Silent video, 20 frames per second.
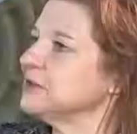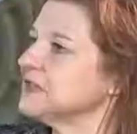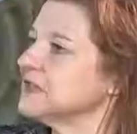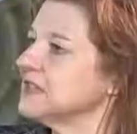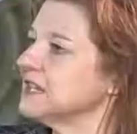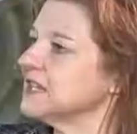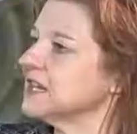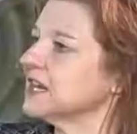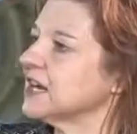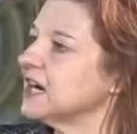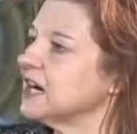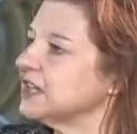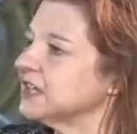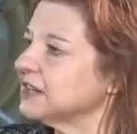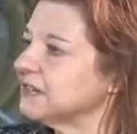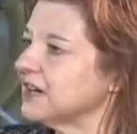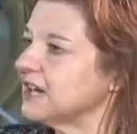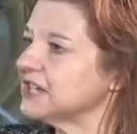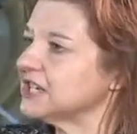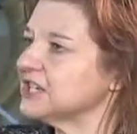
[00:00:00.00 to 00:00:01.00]
you see the
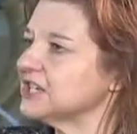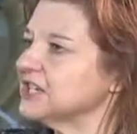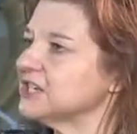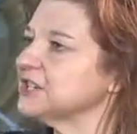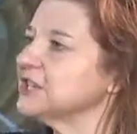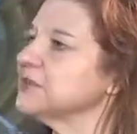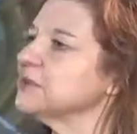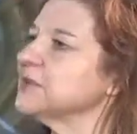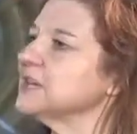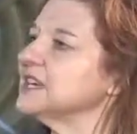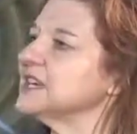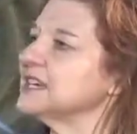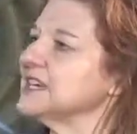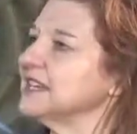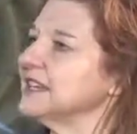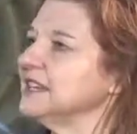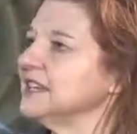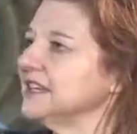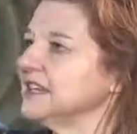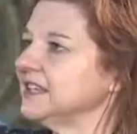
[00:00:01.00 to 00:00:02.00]
coloration to it
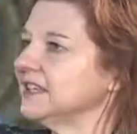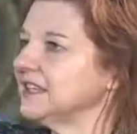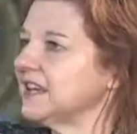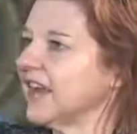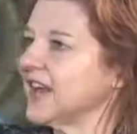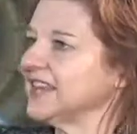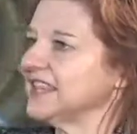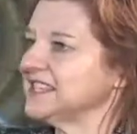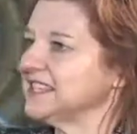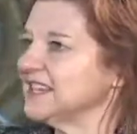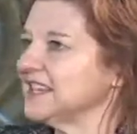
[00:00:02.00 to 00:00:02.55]
and I guess